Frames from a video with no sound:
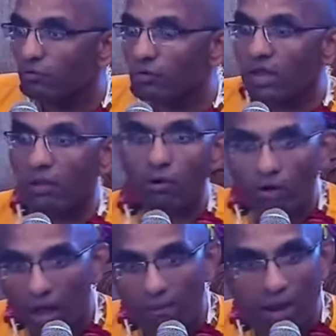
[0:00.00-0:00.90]
is only, I
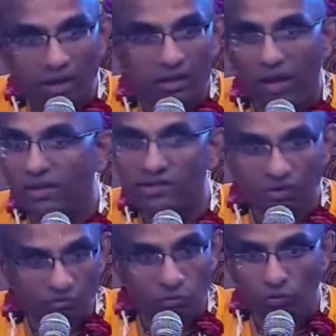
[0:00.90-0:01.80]
want, I'm hungry, I need
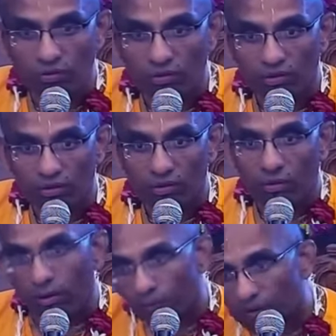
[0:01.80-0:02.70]
some food.
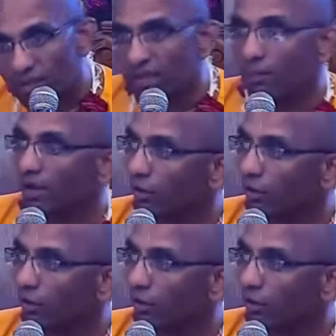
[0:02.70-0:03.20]
But they come